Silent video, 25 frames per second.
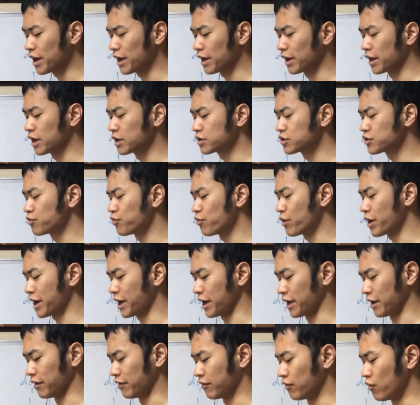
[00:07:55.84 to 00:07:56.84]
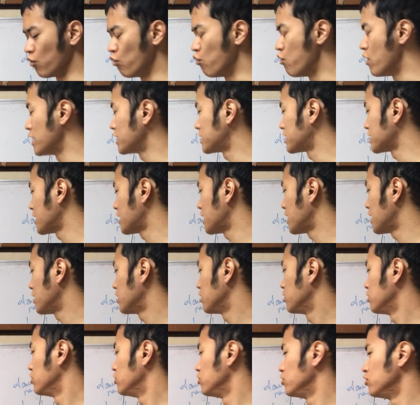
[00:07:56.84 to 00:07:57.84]
explain whether
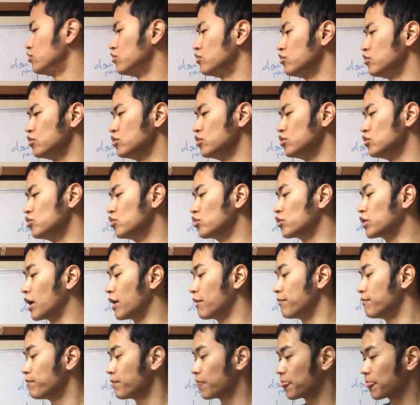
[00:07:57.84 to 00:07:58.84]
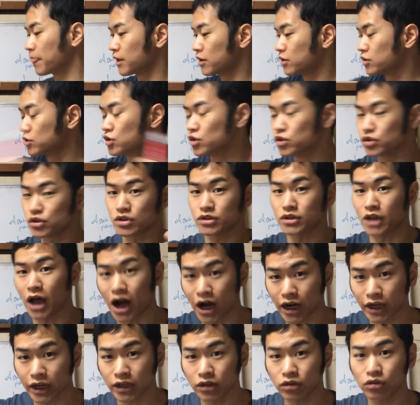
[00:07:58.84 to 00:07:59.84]
you can hit a
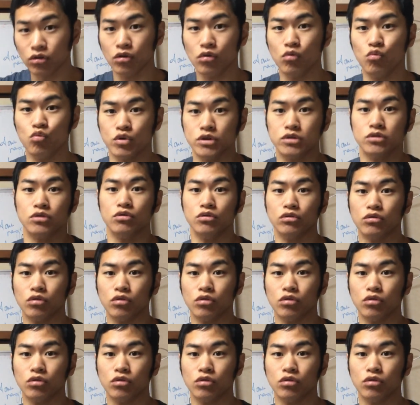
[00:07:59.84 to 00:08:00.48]
target with good